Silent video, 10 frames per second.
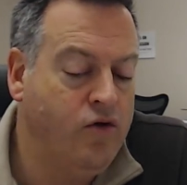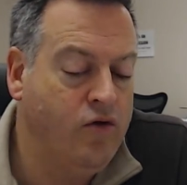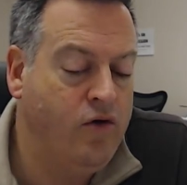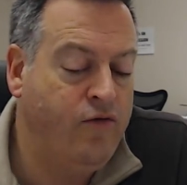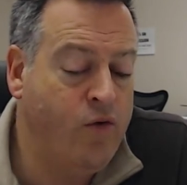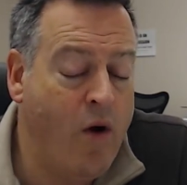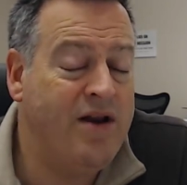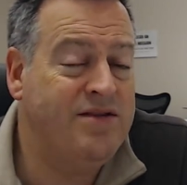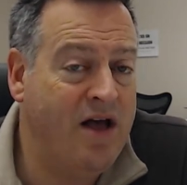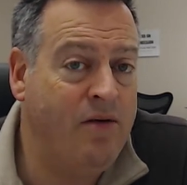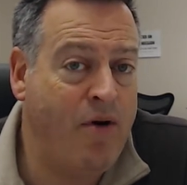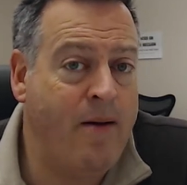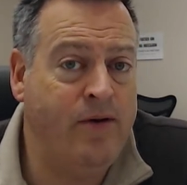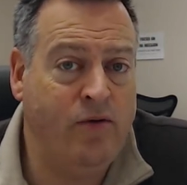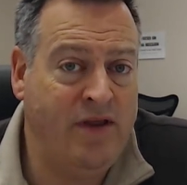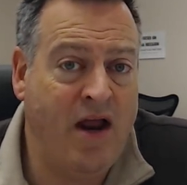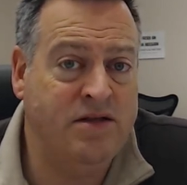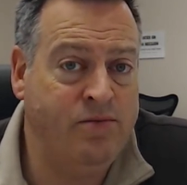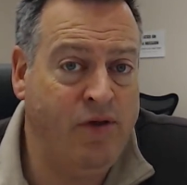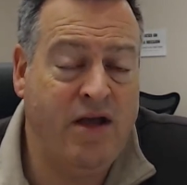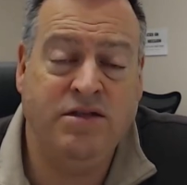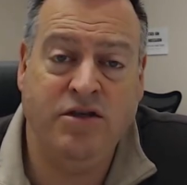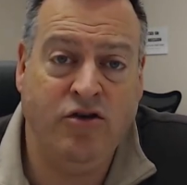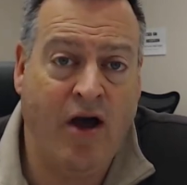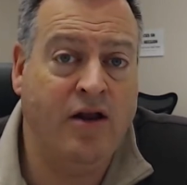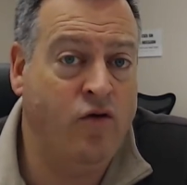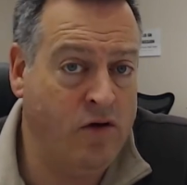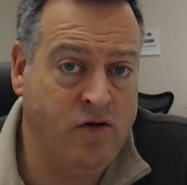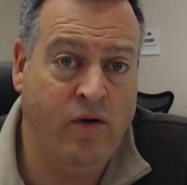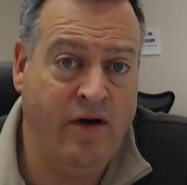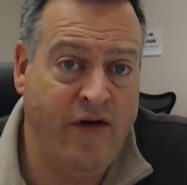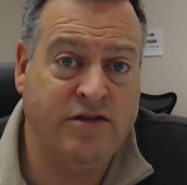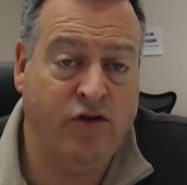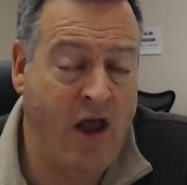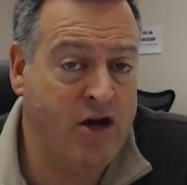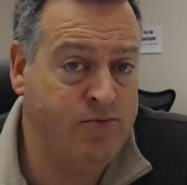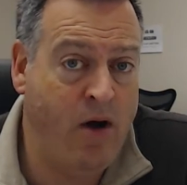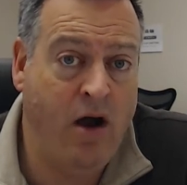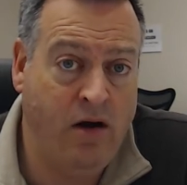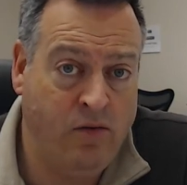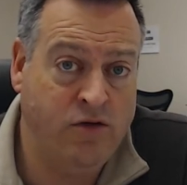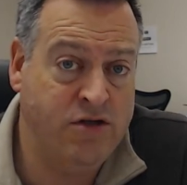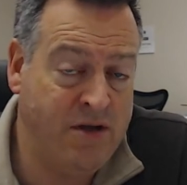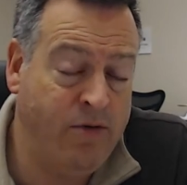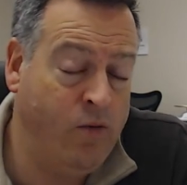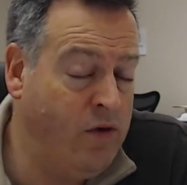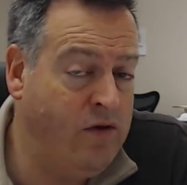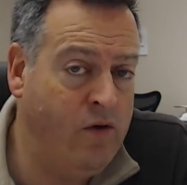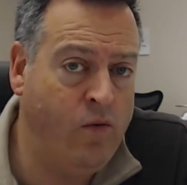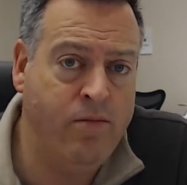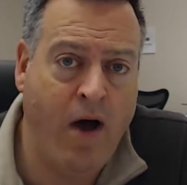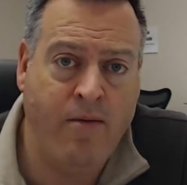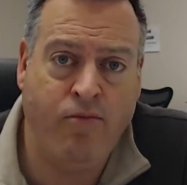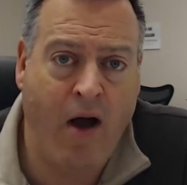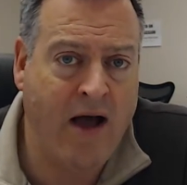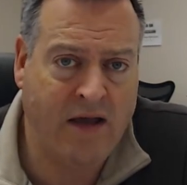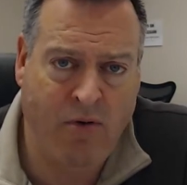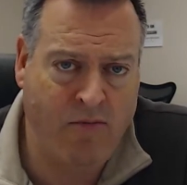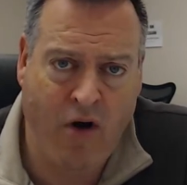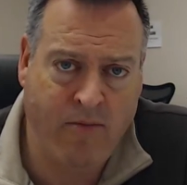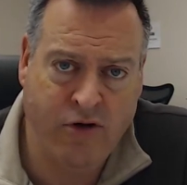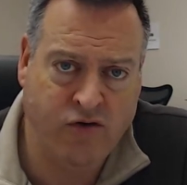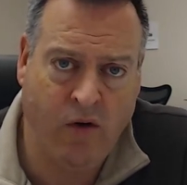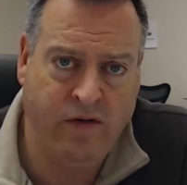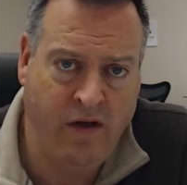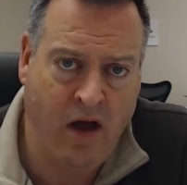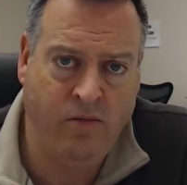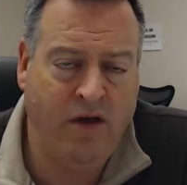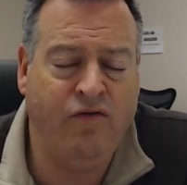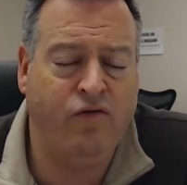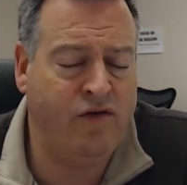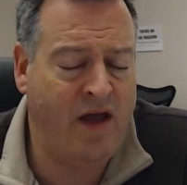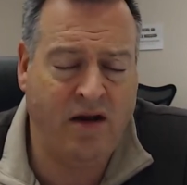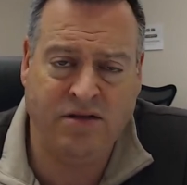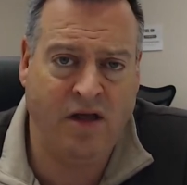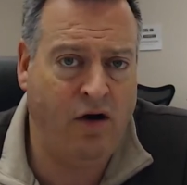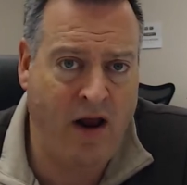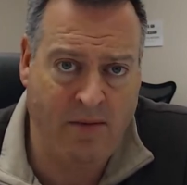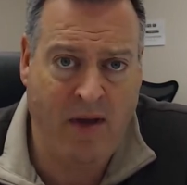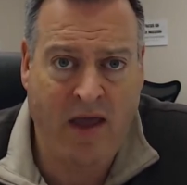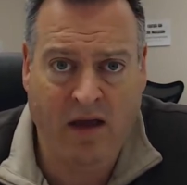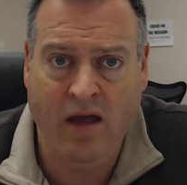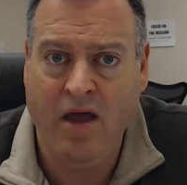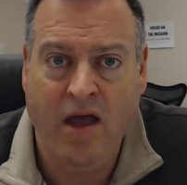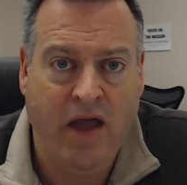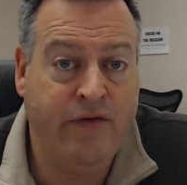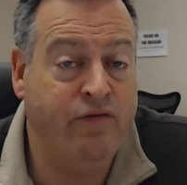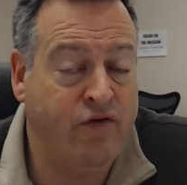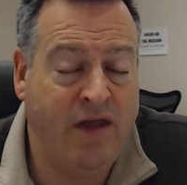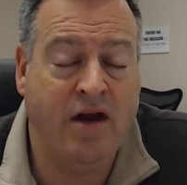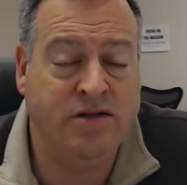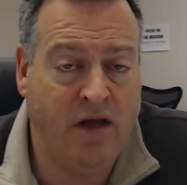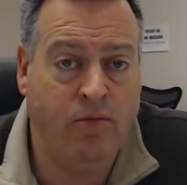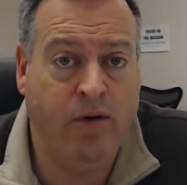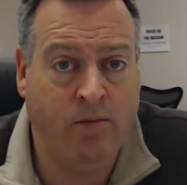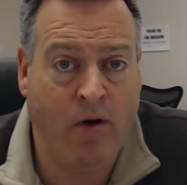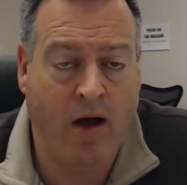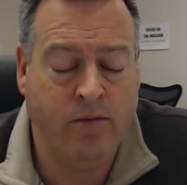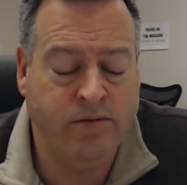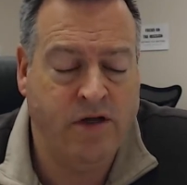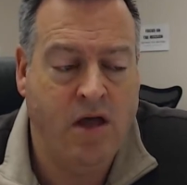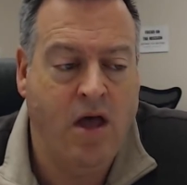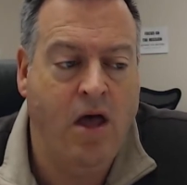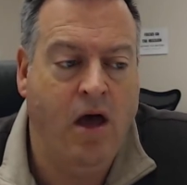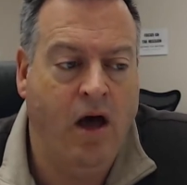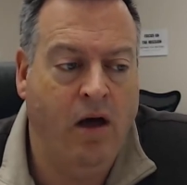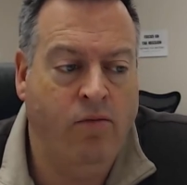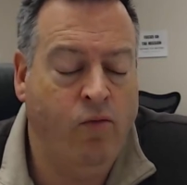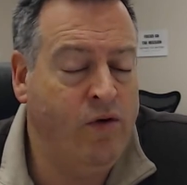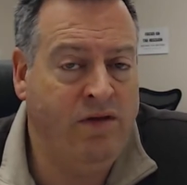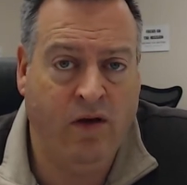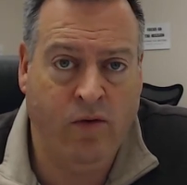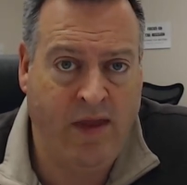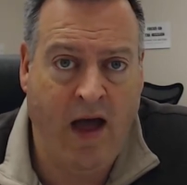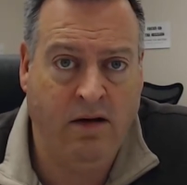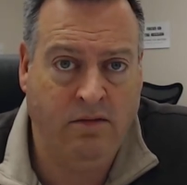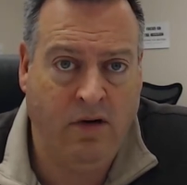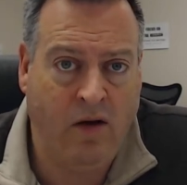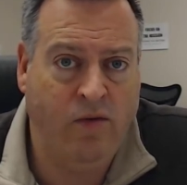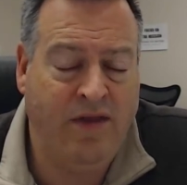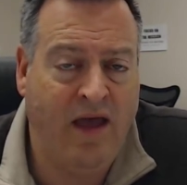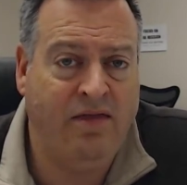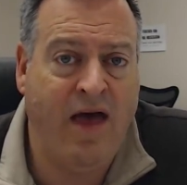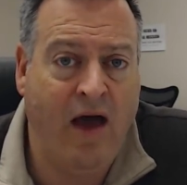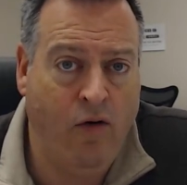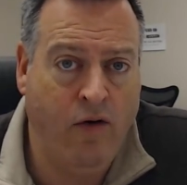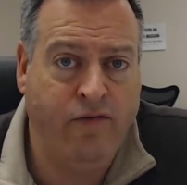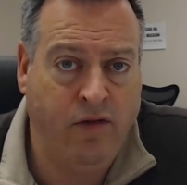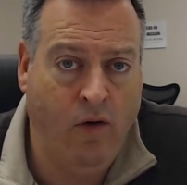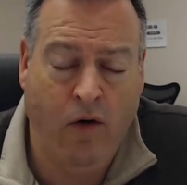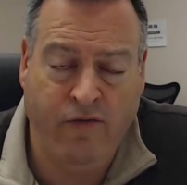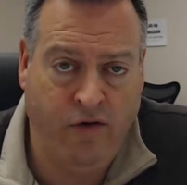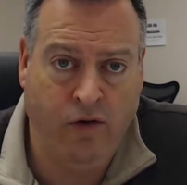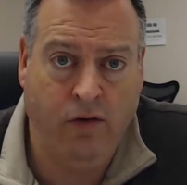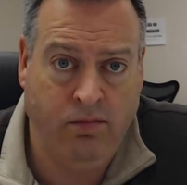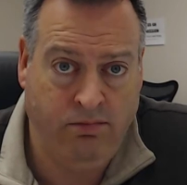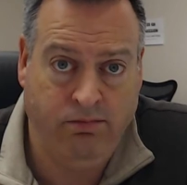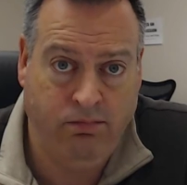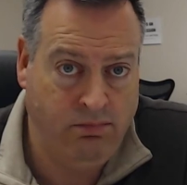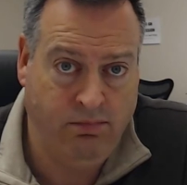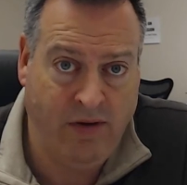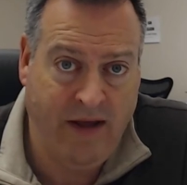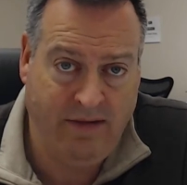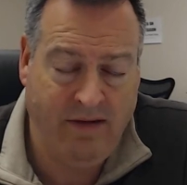if you want to sell a property with the tenants in place, you got to talk to an investor cash buyer, which is something we do. We buy occupied properties all the time, even for tenants that are not paying, even for tenants that are big problems. We deal with that, and we take that off your plate.